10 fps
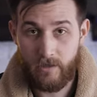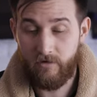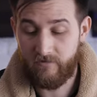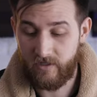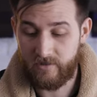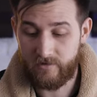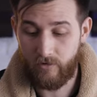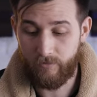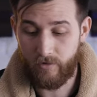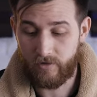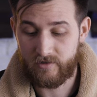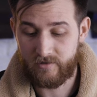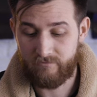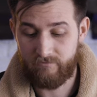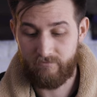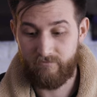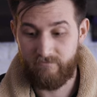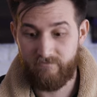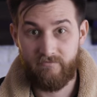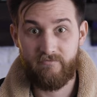Some of these notebooks
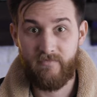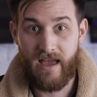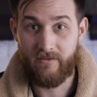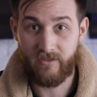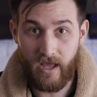have